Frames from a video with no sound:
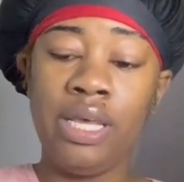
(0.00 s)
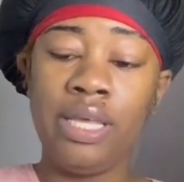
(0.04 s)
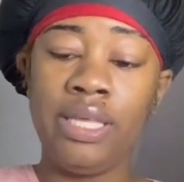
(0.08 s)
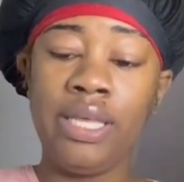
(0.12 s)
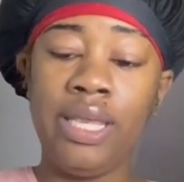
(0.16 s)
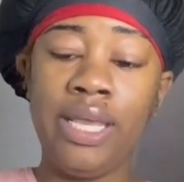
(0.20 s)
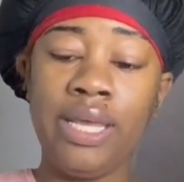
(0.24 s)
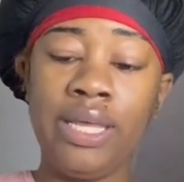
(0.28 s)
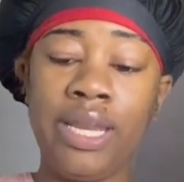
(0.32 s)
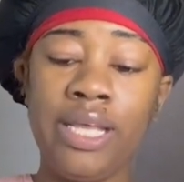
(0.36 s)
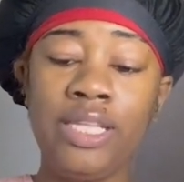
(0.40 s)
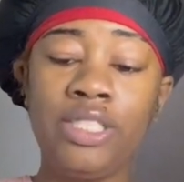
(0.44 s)

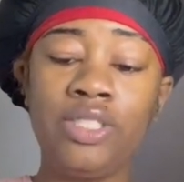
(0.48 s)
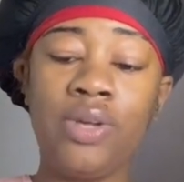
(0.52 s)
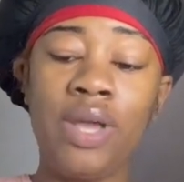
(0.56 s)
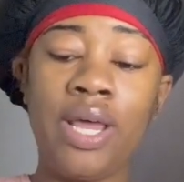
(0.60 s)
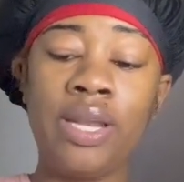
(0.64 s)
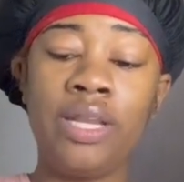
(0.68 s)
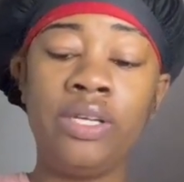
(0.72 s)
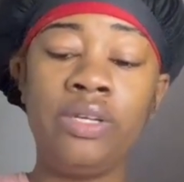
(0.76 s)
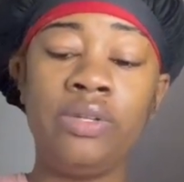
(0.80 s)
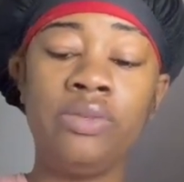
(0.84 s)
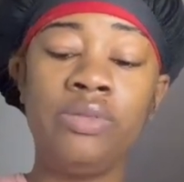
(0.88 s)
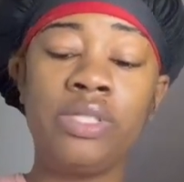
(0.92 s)
Yeah, they
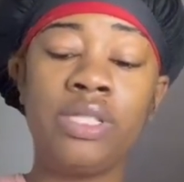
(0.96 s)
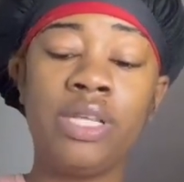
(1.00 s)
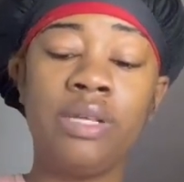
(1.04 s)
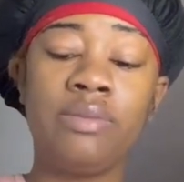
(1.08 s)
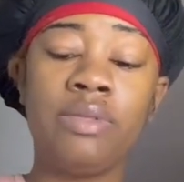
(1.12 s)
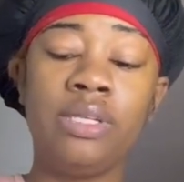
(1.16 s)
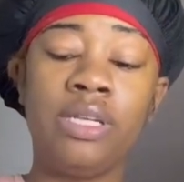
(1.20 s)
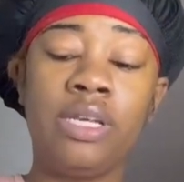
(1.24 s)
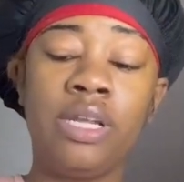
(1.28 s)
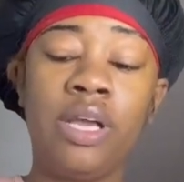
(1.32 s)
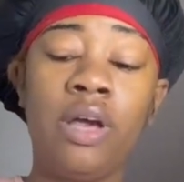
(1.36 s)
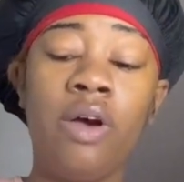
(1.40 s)
trying to do
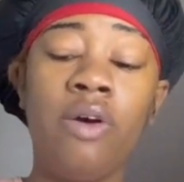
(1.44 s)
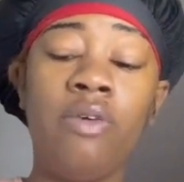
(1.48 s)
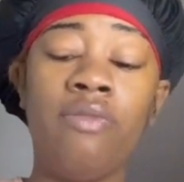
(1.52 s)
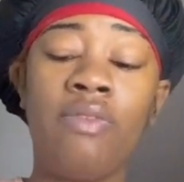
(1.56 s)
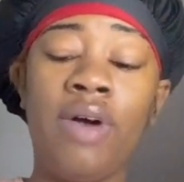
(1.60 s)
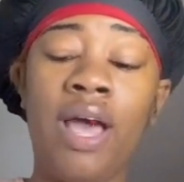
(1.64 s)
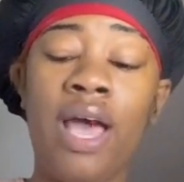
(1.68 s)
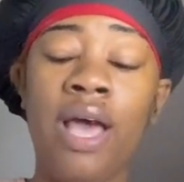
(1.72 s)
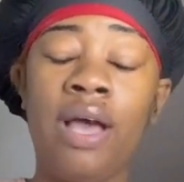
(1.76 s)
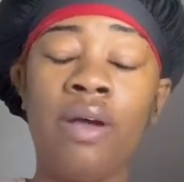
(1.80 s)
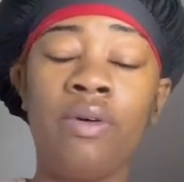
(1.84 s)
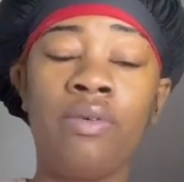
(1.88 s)
something to go
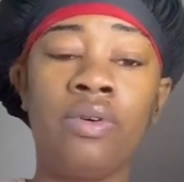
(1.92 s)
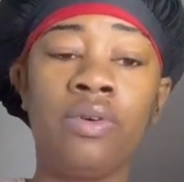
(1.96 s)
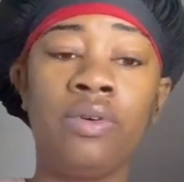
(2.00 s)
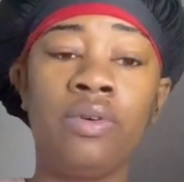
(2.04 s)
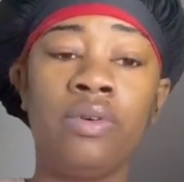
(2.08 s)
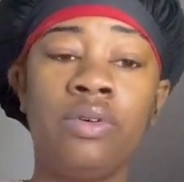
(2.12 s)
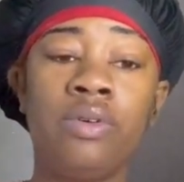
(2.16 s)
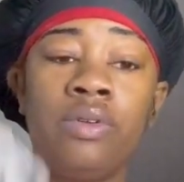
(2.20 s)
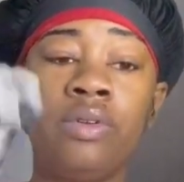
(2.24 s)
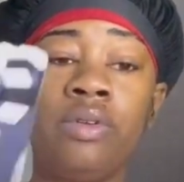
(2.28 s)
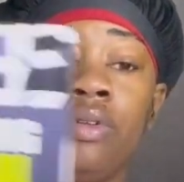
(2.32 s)
viral.